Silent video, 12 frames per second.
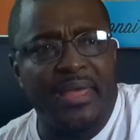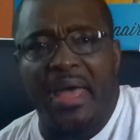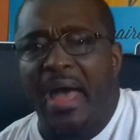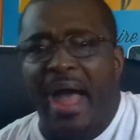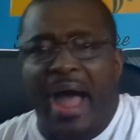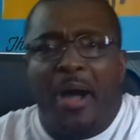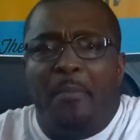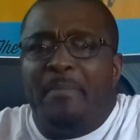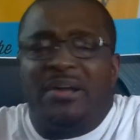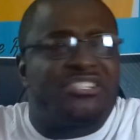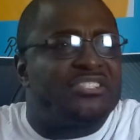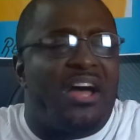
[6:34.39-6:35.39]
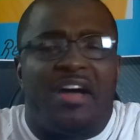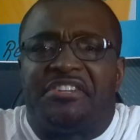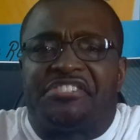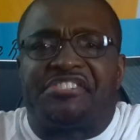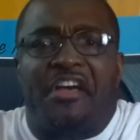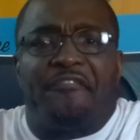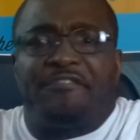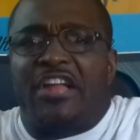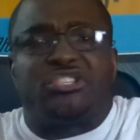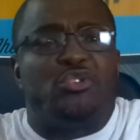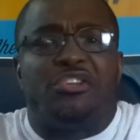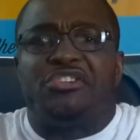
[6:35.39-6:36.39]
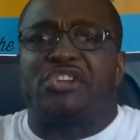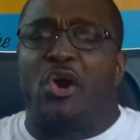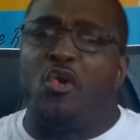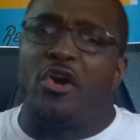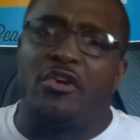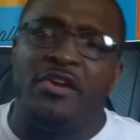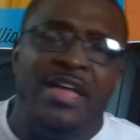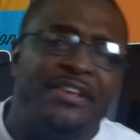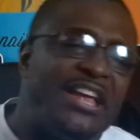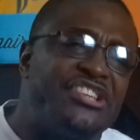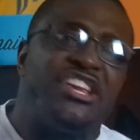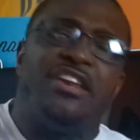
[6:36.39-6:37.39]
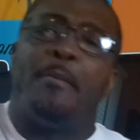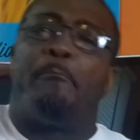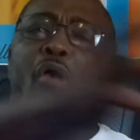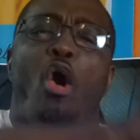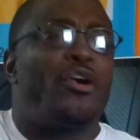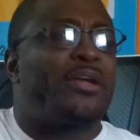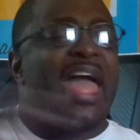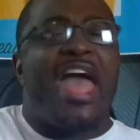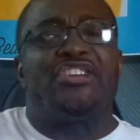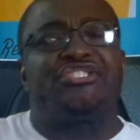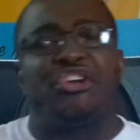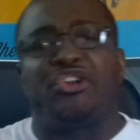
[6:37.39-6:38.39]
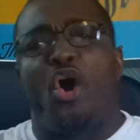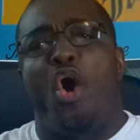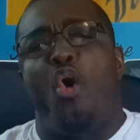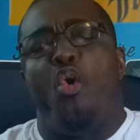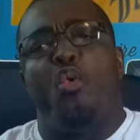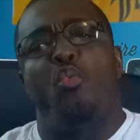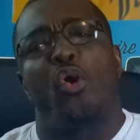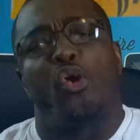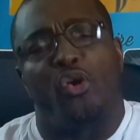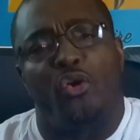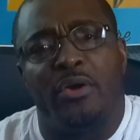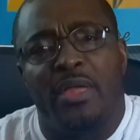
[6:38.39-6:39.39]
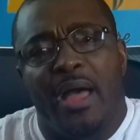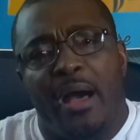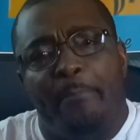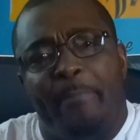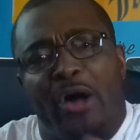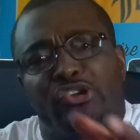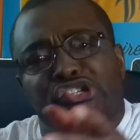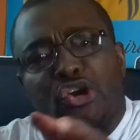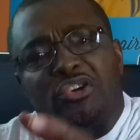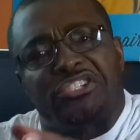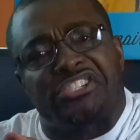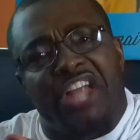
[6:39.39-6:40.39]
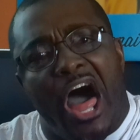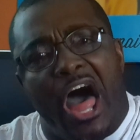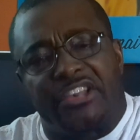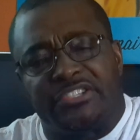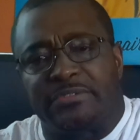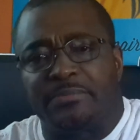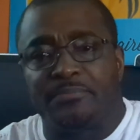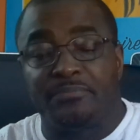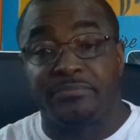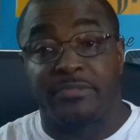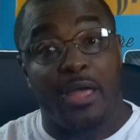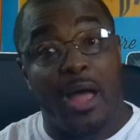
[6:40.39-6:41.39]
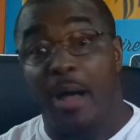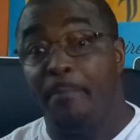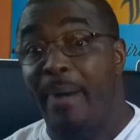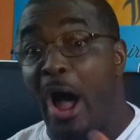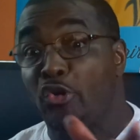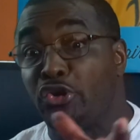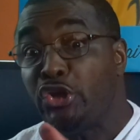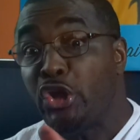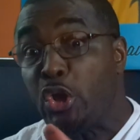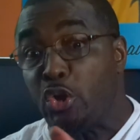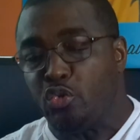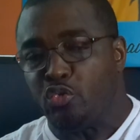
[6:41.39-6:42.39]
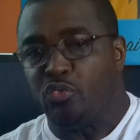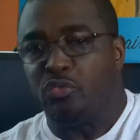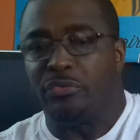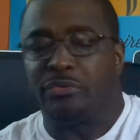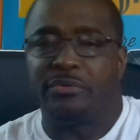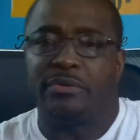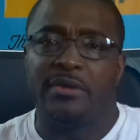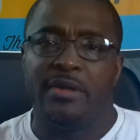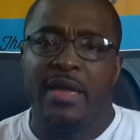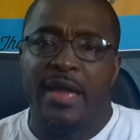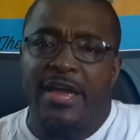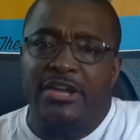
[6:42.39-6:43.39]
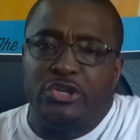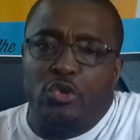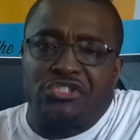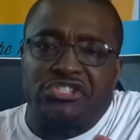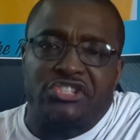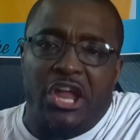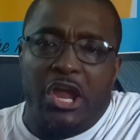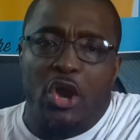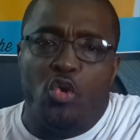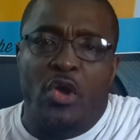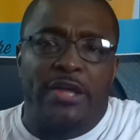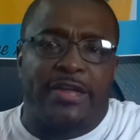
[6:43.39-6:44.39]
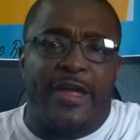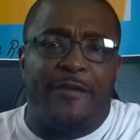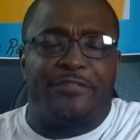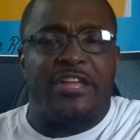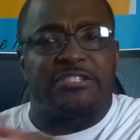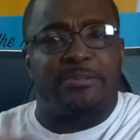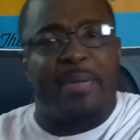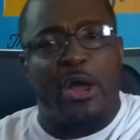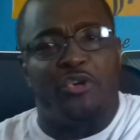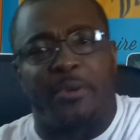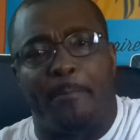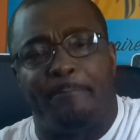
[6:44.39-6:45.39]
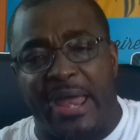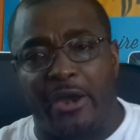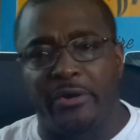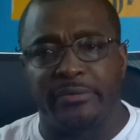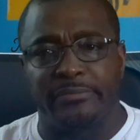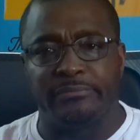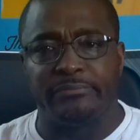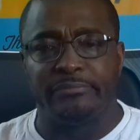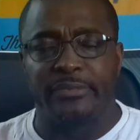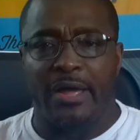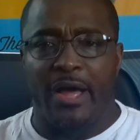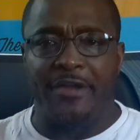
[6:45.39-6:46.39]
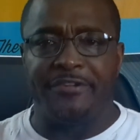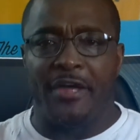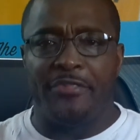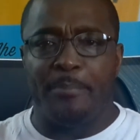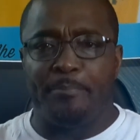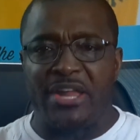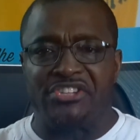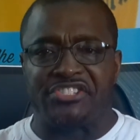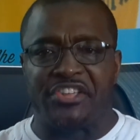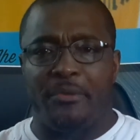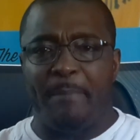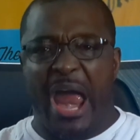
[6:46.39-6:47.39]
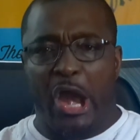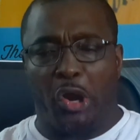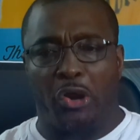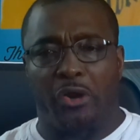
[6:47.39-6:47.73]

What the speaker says: how much other stuff that you done told her that she done broadcast to the whole world about your son, about you. And you still give this builder bear another piece to the bear.